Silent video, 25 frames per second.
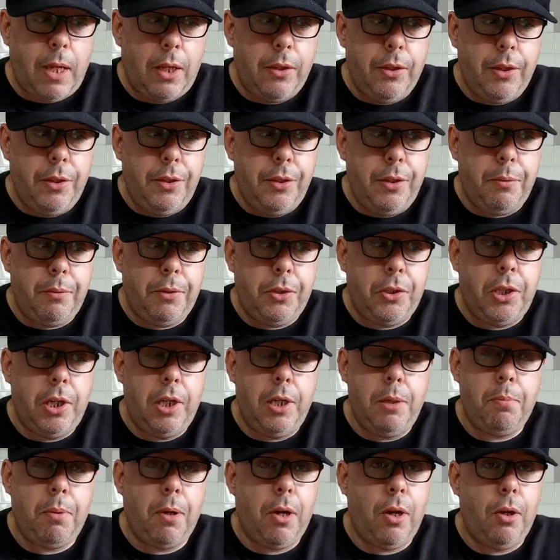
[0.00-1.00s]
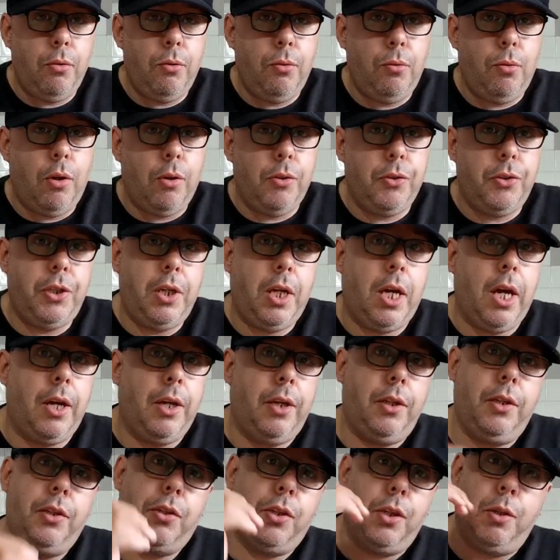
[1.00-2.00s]
than the cheapo ones you get
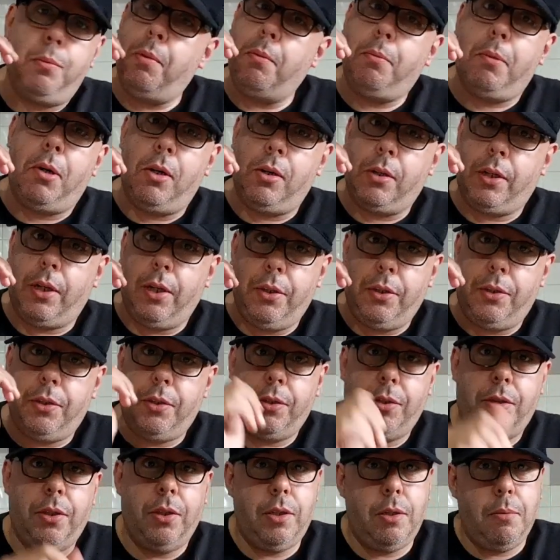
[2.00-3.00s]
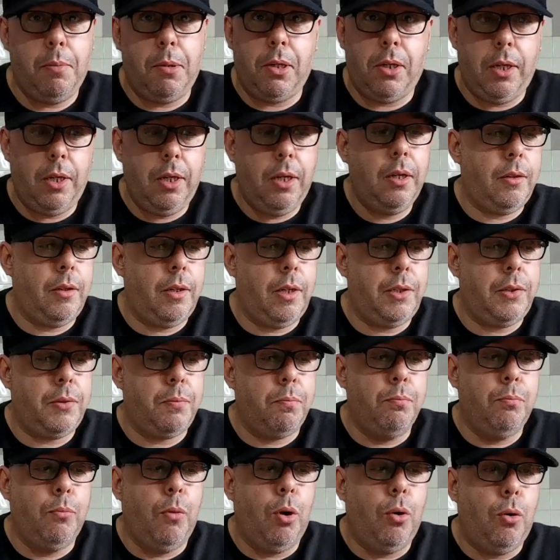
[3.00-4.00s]
in your supermarkets that you buy. It's
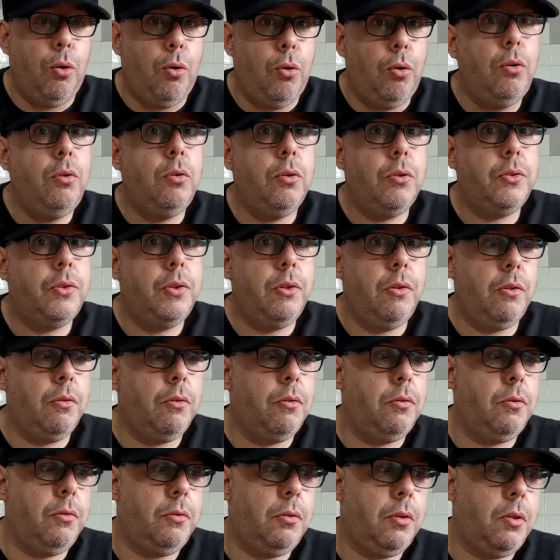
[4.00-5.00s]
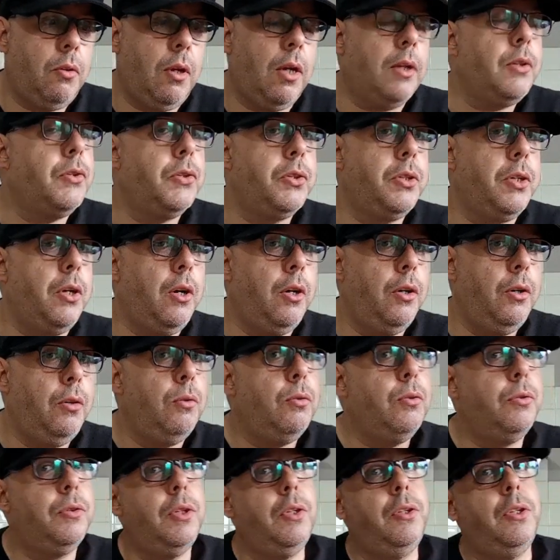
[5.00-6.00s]
more to Greggs
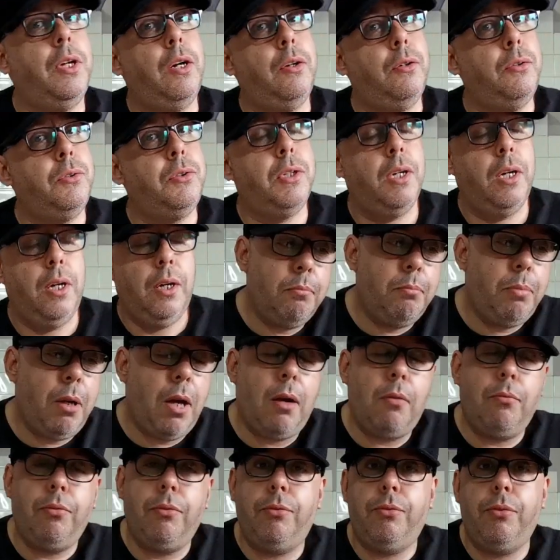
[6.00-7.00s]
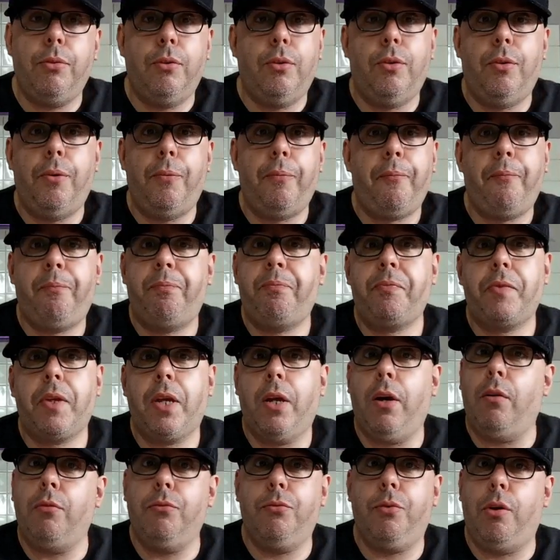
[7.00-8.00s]
style than those. Pound for four,
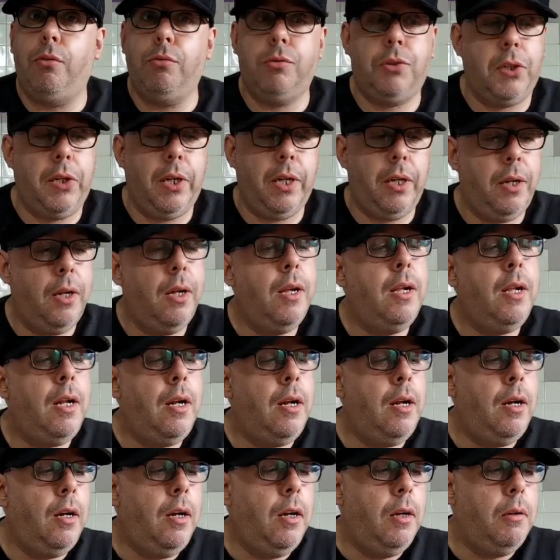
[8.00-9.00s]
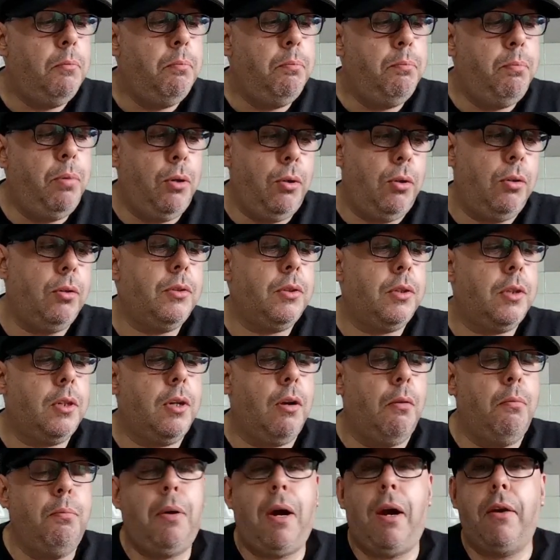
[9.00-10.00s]
can't fault it. But
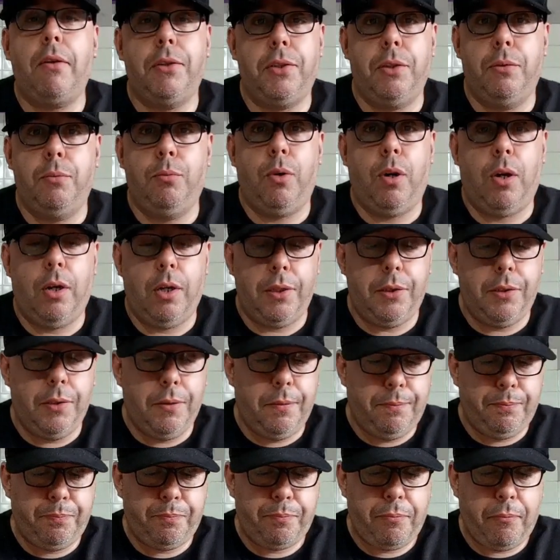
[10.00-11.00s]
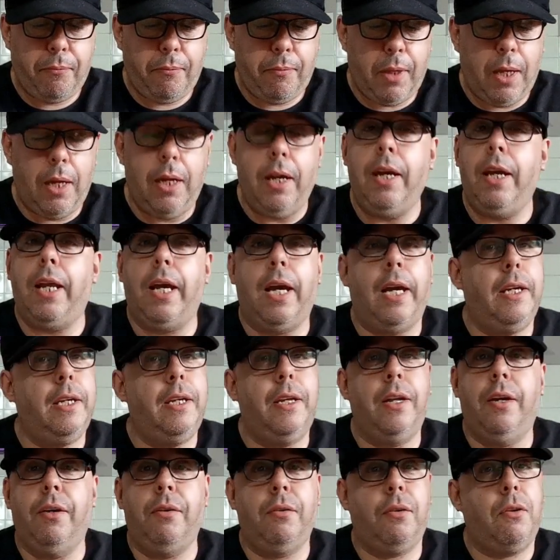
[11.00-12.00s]
comparison wise, it ain't
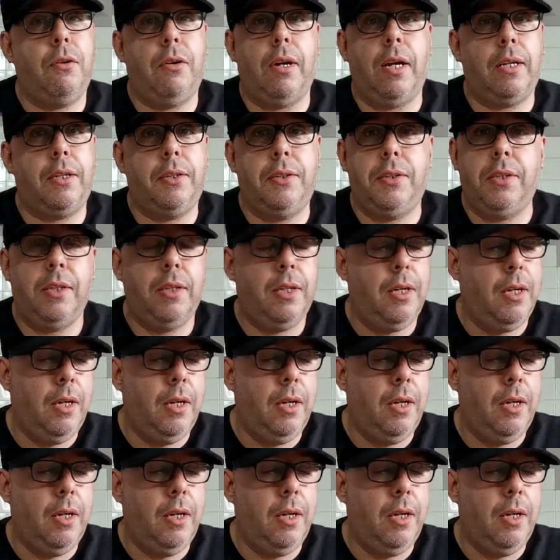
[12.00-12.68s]
no Greggs.